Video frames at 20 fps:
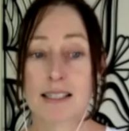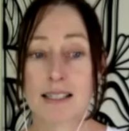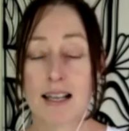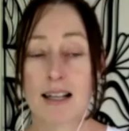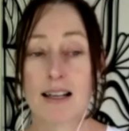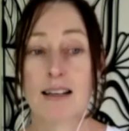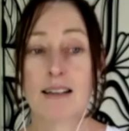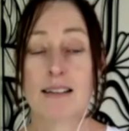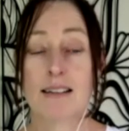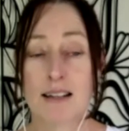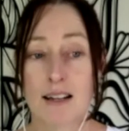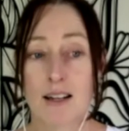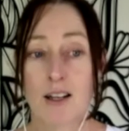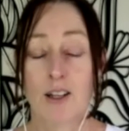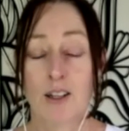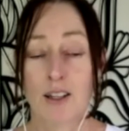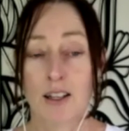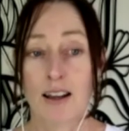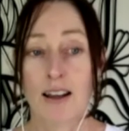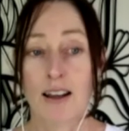And
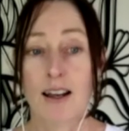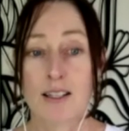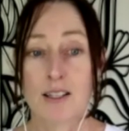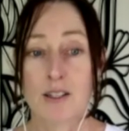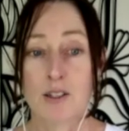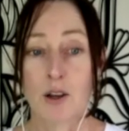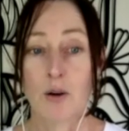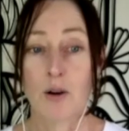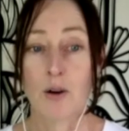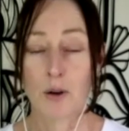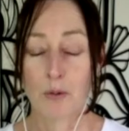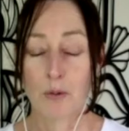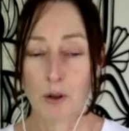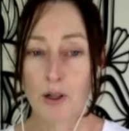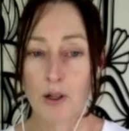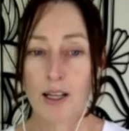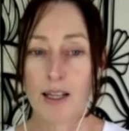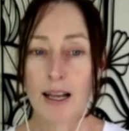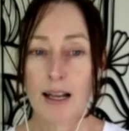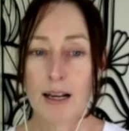yeah, so
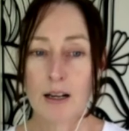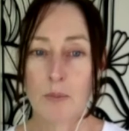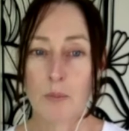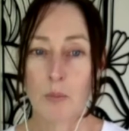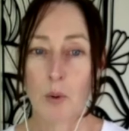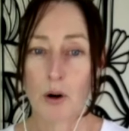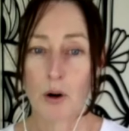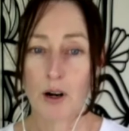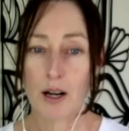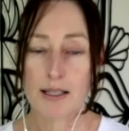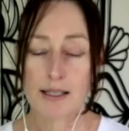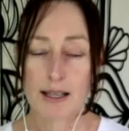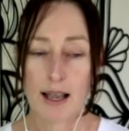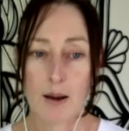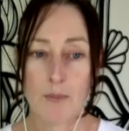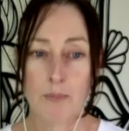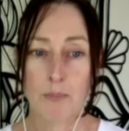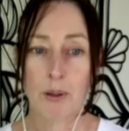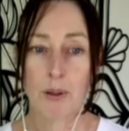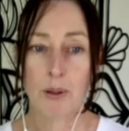looking at it more as
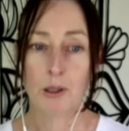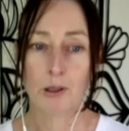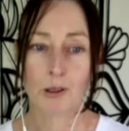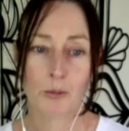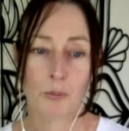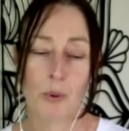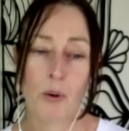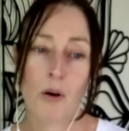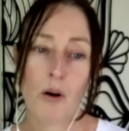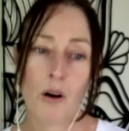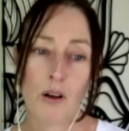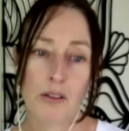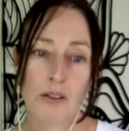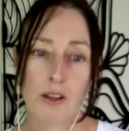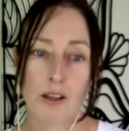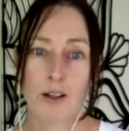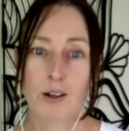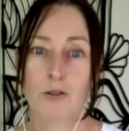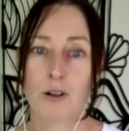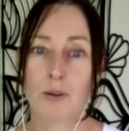a build upon
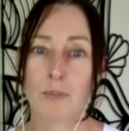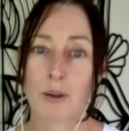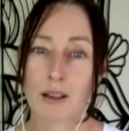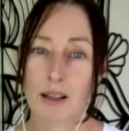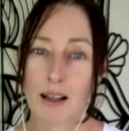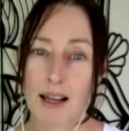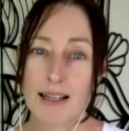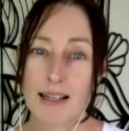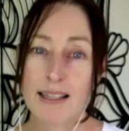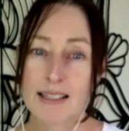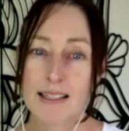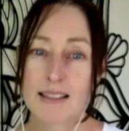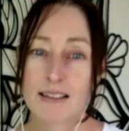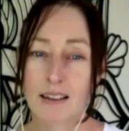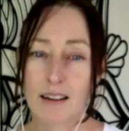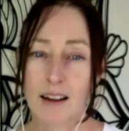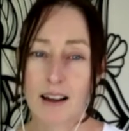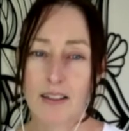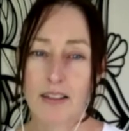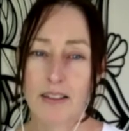than a replace,
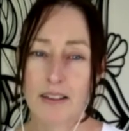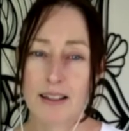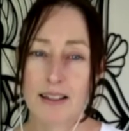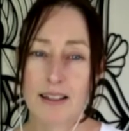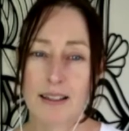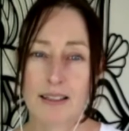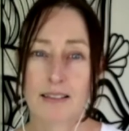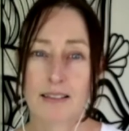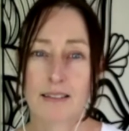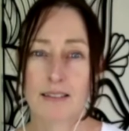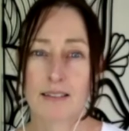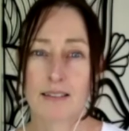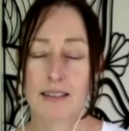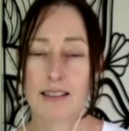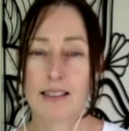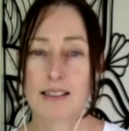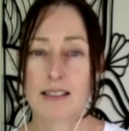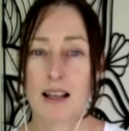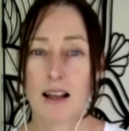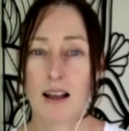I think,
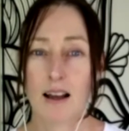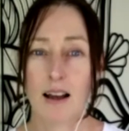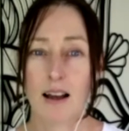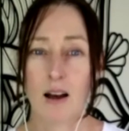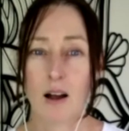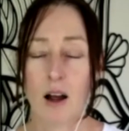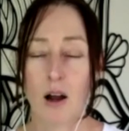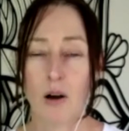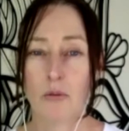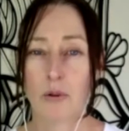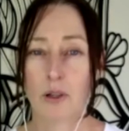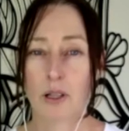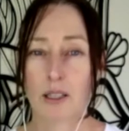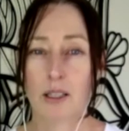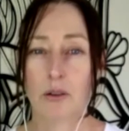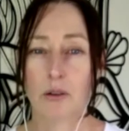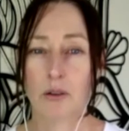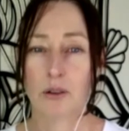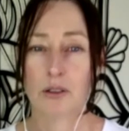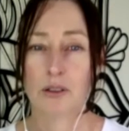is a really
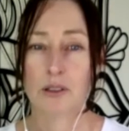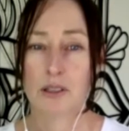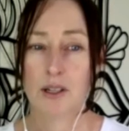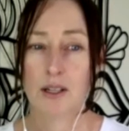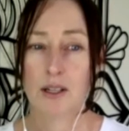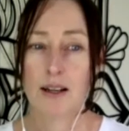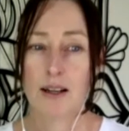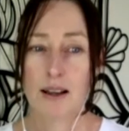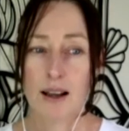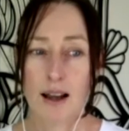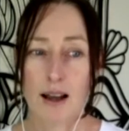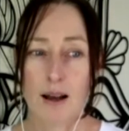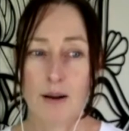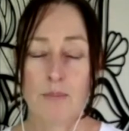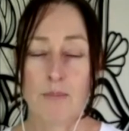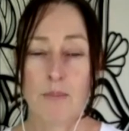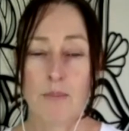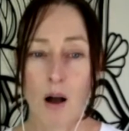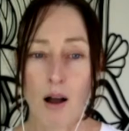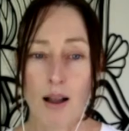good
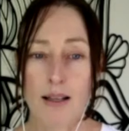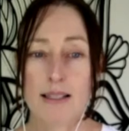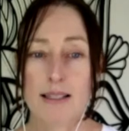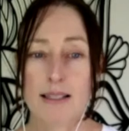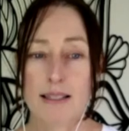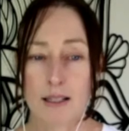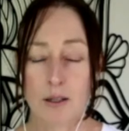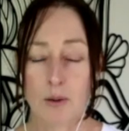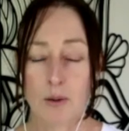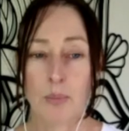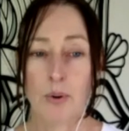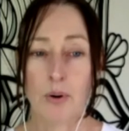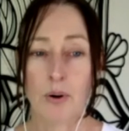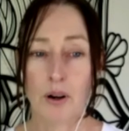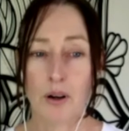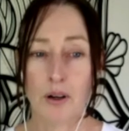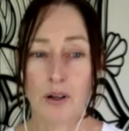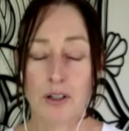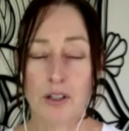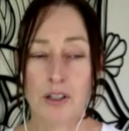mindset
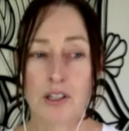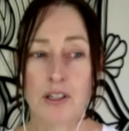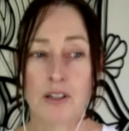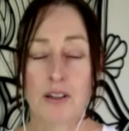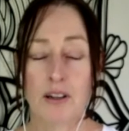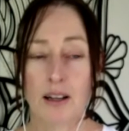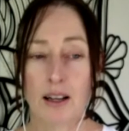approach.